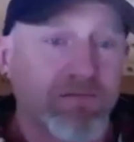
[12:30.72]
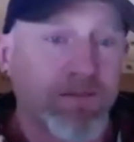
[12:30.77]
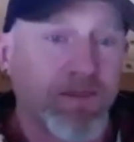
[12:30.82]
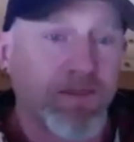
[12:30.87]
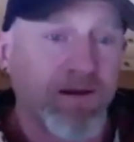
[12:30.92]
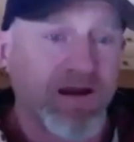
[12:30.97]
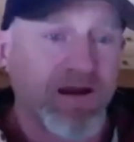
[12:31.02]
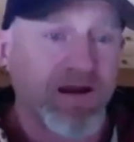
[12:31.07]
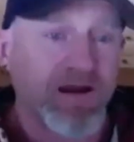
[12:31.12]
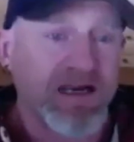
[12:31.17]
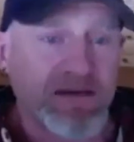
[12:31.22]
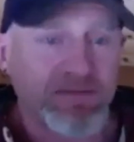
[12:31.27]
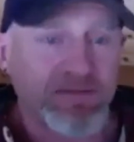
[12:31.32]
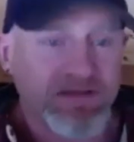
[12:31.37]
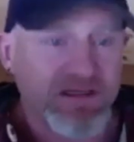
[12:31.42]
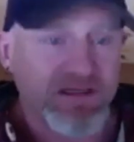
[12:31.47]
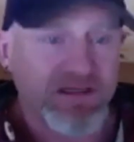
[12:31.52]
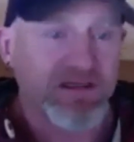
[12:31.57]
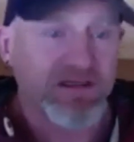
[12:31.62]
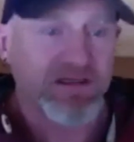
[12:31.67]
I came to the
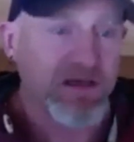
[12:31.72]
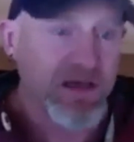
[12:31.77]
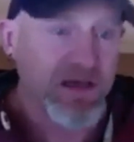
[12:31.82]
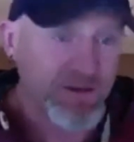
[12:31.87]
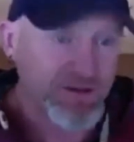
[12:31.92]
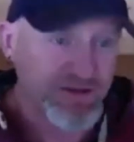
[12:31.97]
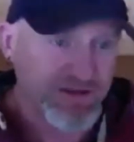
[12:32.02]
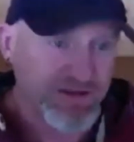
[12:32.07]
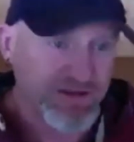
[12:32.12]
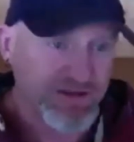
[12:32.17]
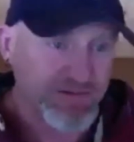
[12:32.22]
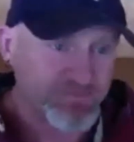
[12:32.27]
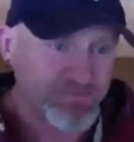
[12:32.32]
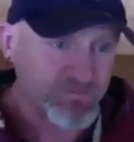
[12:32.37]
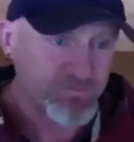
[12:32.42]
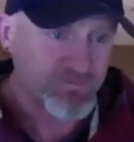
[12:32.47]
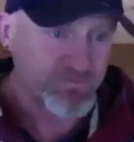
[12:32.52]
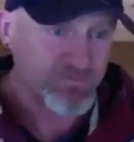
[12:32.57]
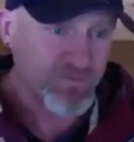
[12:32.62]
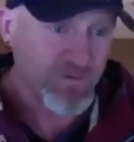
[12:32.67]
conclusion,
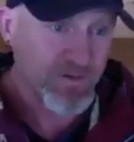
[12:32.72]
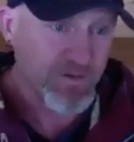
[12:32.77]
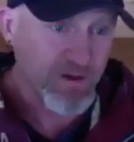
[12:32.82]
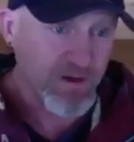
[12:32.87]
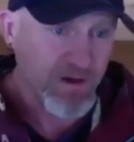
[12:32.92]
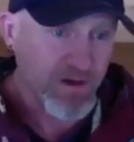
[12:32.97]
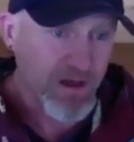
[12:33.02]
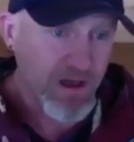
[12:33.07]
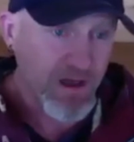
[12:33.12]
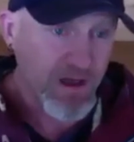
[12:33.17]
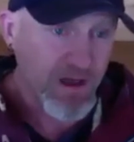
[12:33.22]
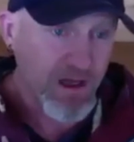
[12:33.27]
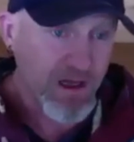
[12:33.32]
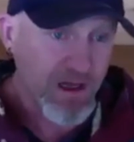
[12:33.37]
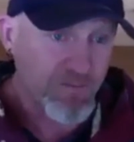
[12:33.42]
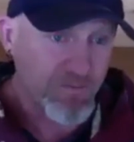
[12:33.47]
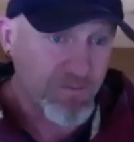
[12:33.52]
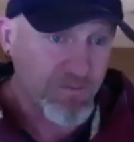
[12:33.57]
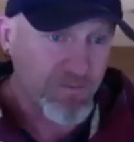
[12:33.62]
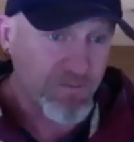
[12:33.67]

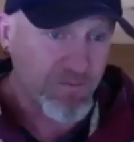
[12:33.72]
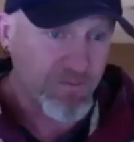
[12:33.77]
um,